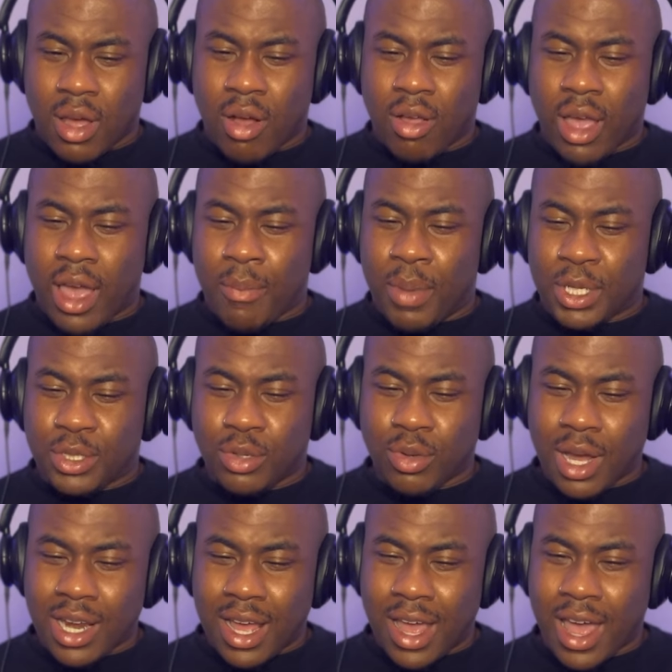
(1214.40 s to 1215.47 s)
Okay, but you
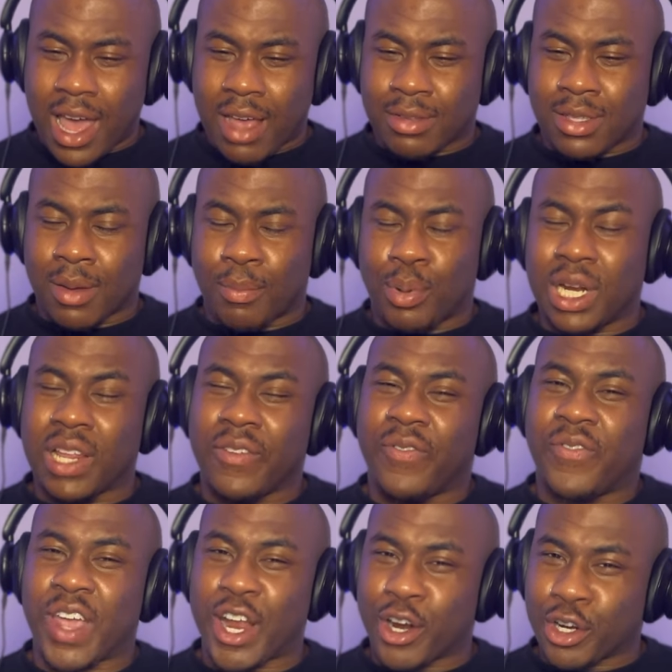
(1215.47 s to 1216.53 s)
gotta have some pretty
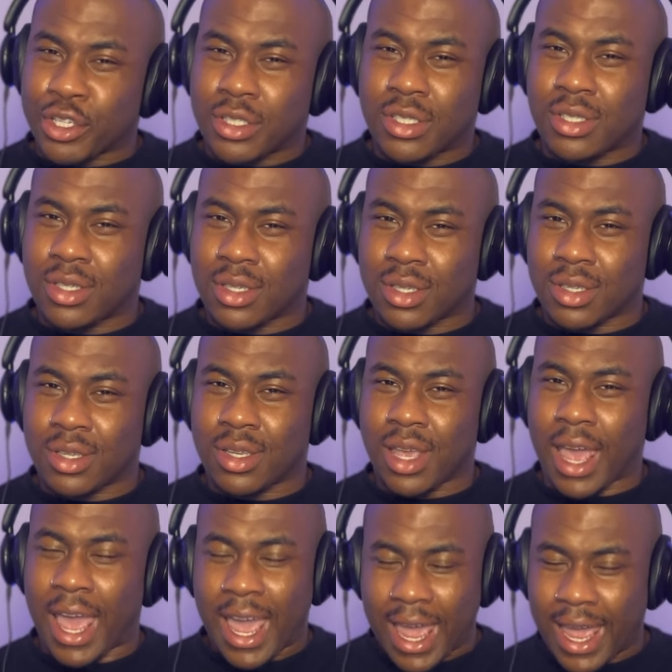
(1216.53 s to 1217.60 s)
fierce
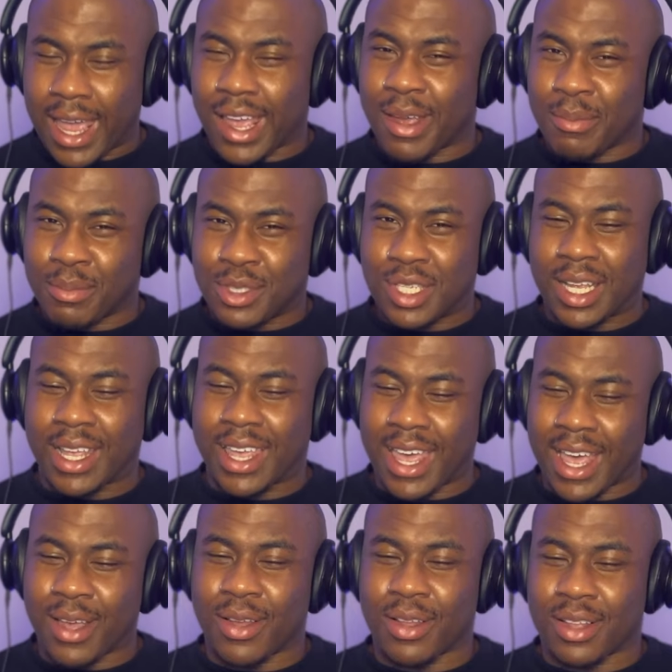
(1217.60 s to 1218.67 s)
aim to
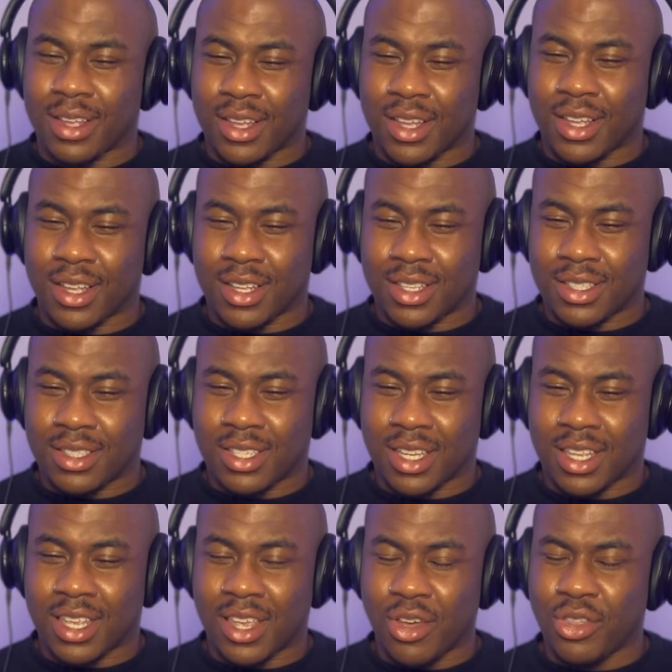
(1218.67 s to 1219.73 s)
get to
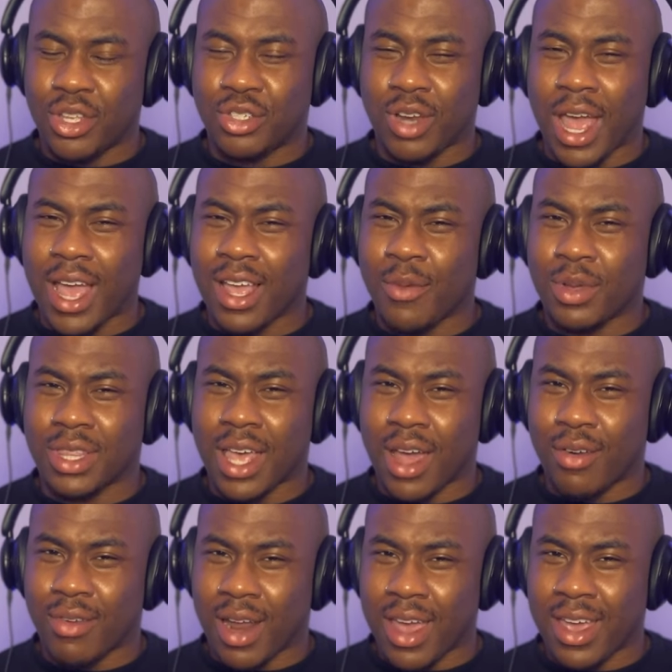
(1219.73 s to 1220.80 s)
kill the dragon with
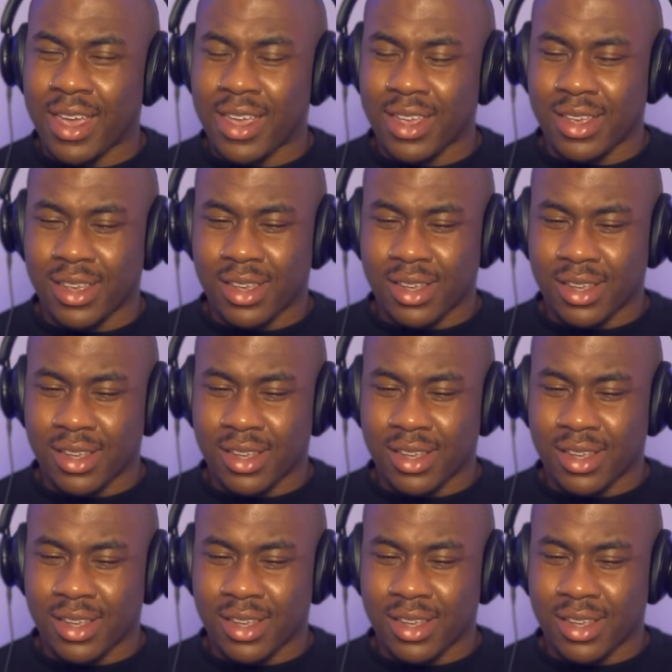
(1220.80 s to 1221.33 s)
that, right?